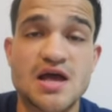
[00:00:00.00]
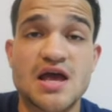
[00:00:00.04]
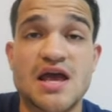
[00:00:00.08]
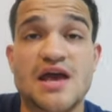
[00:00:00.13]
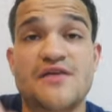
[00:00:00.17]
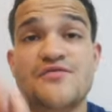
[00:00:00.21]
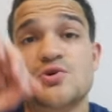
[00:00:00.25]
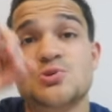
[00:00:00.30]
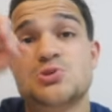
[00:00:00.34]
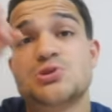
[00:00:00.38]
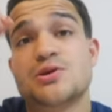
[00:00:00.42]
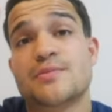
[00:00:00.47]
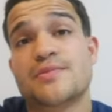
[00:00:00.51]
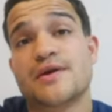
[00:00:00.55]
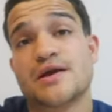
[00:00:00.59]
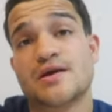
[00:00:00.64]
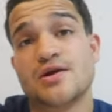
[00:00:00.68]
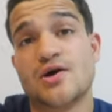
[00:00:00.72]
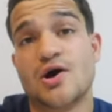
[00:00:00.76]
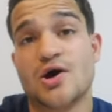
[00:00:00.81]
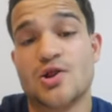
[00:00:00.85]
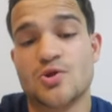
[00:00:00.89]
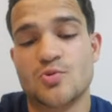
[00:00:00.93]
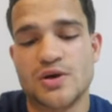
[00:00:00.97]
If you're shipping
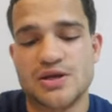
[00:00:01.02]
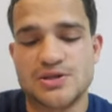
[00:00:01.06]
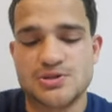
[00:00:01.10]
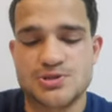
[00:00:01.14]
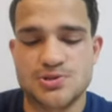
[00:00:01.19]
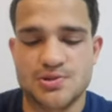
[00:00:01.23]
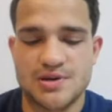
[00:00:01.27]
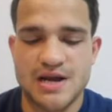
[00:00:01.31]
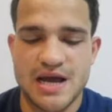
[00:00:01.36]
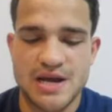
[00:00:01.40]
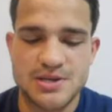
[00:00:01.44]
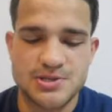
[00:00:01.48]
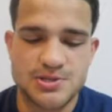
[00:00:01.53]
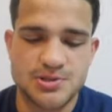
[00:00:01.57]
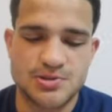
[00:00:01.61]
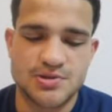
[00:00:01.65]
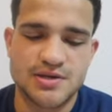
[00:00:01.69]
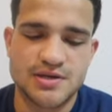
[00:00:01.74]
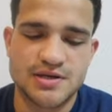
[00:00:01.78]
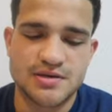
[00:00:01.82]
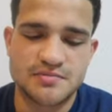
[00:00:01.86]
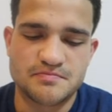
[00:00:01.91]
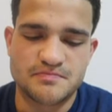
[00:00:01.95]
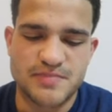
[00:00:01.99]
all the way
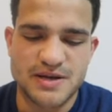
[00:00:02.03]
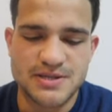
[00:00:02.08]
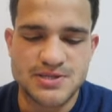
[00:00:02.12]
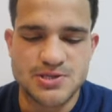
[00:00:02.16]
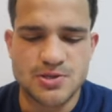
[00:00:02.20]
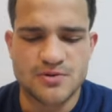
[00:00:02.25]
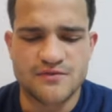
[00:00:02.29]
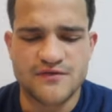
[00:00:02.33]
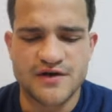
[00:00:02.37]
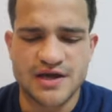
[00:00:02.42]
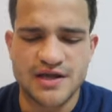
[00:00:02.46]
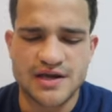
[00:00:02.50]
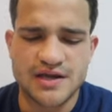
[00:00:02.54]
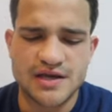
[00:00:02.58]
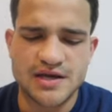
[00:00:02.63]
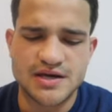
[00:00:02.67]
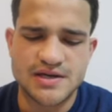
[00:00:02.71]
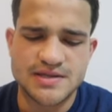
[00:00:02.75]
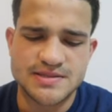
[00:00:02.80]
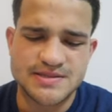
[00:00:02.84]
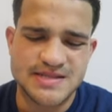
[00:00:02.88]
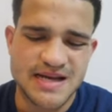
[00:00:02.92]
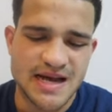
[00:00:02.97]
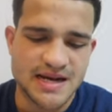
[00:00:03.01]
internationally,
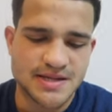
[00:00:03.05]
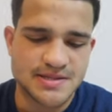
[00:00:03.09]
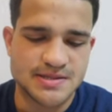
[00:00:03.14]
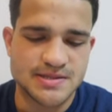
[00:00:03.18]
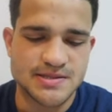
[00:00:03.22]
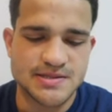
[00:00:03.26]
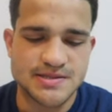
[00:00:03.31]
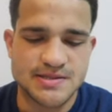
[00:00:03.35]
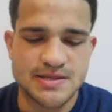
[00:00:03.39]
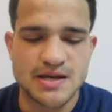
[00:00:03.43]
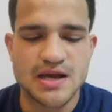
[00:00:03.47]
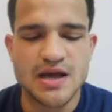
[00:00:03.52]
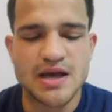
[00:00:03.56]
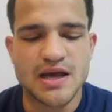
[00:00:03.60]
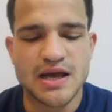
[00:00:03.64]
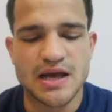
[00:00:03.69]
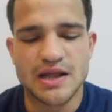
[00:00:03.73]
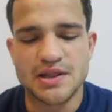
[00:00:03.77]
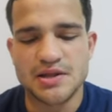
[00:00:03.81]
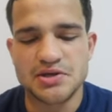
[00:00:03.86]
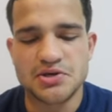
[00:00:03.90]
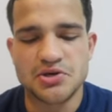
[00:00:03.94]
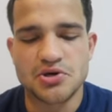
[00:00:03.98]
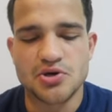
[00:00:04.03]
Pennsylvania, Texas,
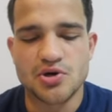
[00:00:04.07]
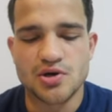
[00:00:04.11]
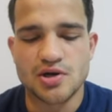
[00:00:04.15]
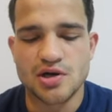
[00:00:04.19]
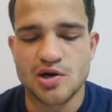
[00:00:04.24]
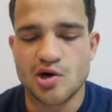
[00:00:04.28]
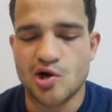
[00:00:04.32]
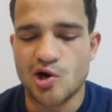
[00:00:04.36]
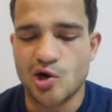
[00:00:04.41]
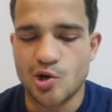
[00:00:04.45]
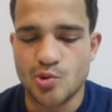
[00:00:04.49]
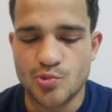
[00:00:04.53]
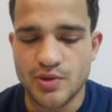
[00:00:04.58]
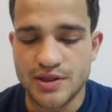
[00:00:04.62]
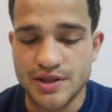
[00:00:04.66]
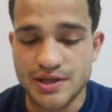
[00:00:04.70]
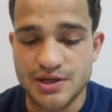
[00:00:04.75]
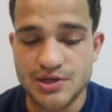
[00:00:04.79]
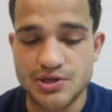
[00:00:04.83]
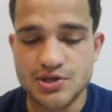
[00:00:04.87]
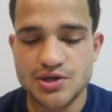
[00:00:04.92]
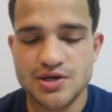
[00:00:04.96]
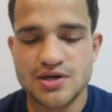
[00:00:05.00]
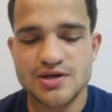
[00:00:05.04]
Illinois are all really
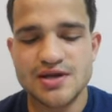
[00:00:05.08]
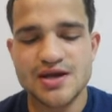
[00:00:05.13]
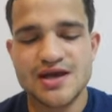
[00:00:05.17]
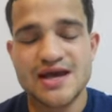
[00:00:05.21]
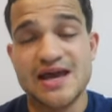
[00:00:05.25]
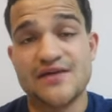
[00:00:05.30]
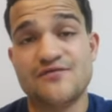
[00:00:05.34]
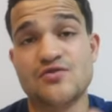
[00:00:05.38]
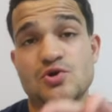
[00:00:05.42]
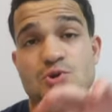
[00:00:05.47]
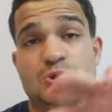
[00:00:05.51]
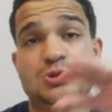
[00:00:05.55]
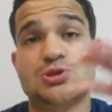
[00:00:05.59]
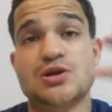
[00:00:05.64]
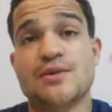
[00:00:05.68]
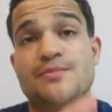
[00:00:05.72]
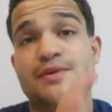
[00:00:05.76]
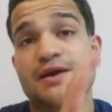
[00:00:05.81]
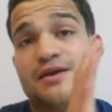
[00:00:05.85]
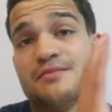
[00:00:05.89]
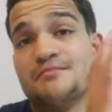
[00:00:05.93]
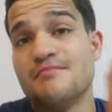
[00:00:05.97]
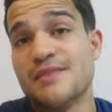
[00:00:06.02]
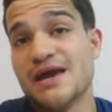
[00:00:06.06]
good. If you're
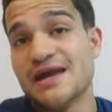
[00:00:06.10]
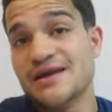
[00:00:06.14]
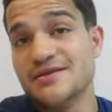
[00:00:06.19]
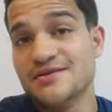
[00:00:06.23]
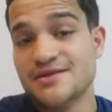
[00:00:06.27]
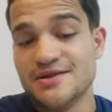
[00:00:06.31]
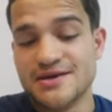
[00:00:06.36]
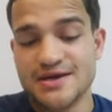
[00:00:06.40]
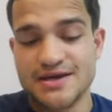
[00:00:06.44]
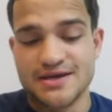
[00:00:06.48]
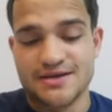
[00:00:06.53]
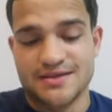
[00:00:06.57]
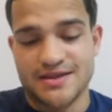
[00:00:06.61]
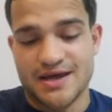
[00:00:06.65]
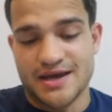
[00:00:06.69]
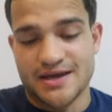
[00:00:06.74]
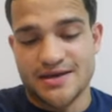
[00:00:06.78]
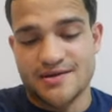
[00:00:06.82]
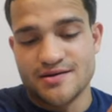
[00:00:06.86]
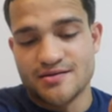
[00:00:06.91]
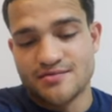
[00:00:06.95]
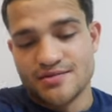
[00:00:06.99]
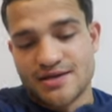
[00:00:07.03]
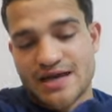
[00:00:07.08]
shipping mainly
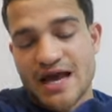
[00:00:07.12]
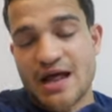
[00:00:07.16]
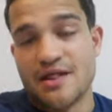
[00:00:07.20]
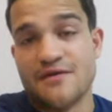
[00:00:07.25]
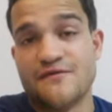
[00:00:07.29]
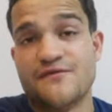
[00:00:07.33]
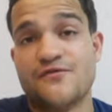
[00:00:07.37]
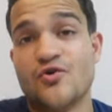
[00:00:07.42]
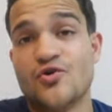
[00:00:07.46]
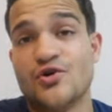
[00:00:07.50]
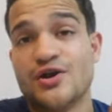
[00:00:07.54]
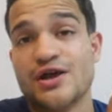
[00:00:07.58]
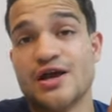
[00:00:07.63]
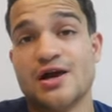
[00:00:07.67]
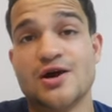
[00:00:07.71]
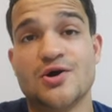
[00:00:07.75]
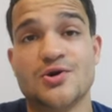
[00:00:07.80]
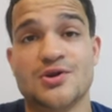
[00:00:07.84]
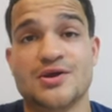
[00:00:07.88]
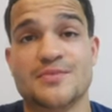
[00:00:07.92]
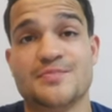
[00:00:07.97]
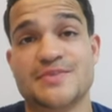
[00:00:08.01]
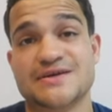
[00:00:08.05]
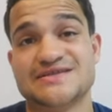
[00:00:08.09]
like California
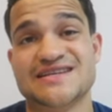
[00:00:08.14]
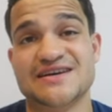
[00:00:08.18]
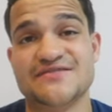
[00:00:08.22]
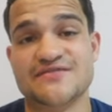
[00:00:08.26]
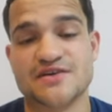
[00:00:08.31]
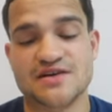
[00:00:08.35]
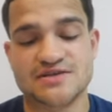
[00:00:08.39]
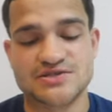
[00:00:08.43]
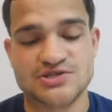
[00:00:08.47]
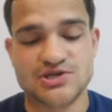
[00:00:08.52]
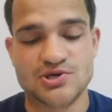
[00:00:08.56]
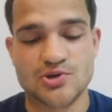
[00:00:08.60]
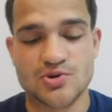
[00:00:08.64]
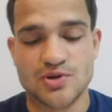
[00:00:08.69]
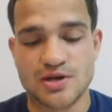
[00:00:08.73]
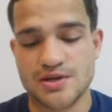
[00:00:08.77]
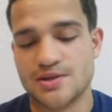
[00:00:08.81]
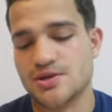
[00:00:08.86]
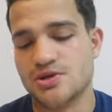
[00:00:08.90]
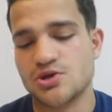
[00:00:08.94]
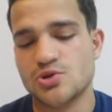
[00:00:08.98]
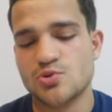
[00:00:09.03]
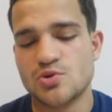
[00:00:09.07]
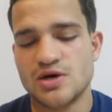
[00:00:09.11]
or the Pacific zone in
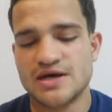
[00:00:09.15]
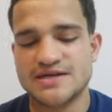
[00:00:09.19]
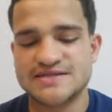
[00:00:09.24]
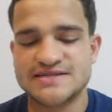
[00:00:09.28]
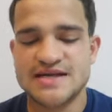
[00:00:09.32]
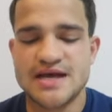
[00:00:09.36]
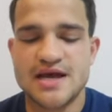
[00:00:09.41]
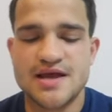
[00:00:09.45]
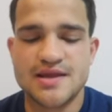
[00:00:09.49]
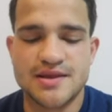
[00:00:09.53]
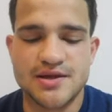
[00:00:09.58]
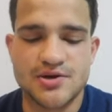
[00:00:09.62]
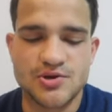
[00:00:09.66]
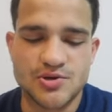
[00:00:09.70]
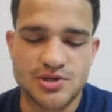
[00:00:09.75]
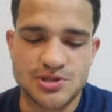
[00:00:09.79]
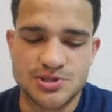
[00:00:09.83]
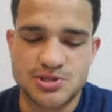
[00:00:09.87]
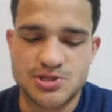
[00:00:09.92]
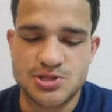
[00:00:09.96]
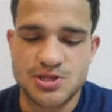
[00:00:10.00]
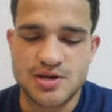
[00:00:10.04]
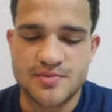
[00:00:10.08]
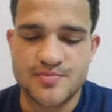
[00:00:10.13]
the US, then you
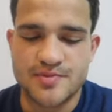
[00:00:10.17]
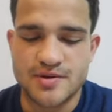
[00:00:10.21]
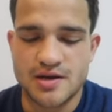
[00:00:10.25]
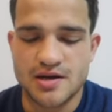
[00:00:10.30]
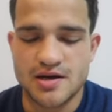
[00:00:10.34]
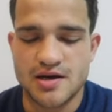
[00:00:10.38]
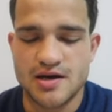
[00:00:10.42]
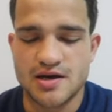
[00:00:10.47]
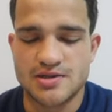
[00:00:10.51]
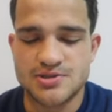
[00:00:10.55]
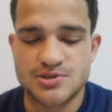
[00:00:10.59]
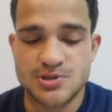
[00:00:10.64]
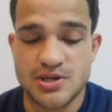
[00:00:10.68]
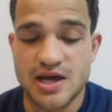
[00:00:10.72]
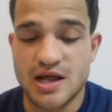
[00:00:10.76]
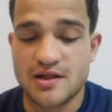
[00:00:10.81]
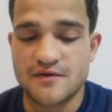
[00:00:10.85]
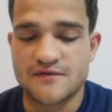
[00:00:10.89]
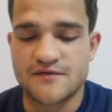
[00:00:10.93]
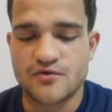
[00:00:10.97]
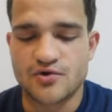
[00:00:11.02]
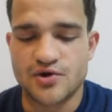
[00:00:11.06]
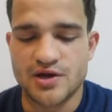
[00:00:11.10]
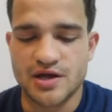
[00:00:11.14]
could ship to
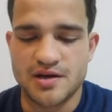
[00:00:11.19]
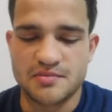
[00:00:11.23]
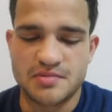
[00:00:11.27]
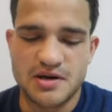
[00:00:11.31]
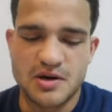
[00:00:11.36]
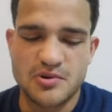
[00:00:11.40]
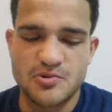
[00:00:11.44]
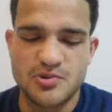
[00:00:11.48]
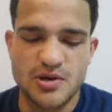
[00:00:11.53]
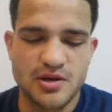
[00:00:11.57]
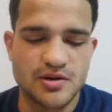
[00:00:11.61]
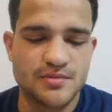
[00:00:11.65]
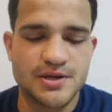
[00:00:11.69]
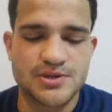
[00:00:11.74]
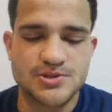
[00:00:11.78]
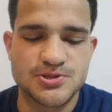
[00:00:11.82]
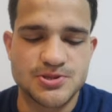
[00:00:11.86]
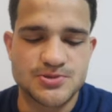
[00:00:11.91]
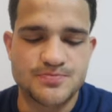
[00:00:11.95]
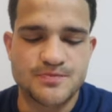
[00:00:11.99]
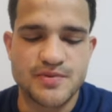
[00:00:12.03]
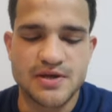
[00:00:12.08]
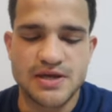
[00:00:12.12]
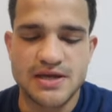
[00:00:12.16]
California. But I would recommend
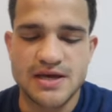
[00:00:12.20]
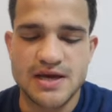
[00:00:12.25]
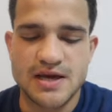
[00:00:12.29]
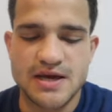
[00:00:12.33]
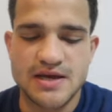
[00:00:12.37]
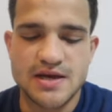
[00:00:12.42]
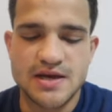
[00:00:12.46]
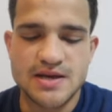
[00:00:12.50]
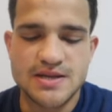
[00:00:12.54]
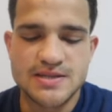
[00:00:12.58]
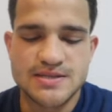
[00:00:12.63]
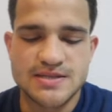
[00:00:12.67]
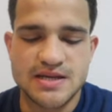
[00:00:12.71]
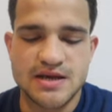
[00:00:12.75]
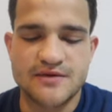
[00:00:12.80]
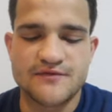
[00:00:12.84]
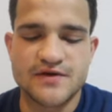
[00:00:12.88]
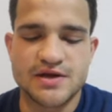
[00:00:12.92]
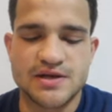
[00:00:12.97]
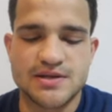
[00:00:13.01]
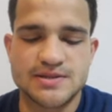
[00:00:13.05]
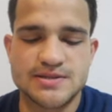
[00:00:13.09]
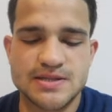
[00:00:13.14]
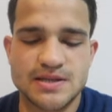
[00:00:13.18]
just PA, save
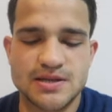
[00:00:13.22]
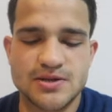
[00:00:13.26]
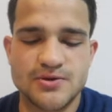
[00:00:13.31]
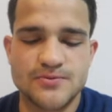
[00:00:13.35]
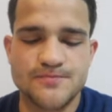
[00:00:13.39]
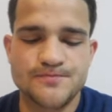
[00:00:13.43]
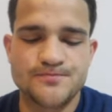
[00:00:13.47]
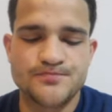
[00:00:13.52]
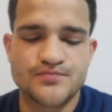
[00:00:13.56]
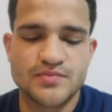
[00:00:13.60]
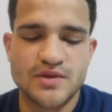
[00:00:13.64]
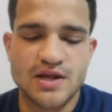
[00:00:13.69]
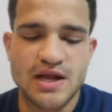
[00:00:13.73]
and continue.